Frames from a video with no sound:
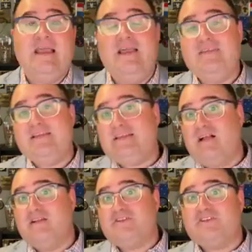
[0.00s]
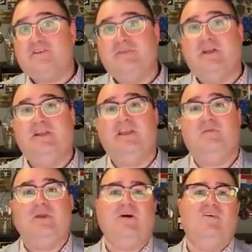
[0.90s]
the intelligence community,
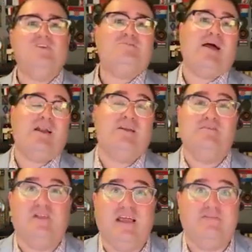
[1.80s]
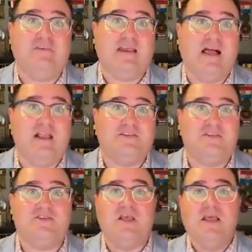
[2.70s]
we call this pattern of life
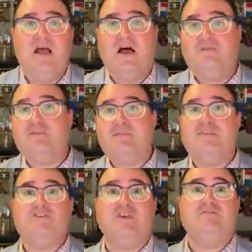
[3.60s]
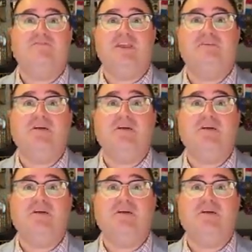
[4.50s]
analysis. From this, you can figure out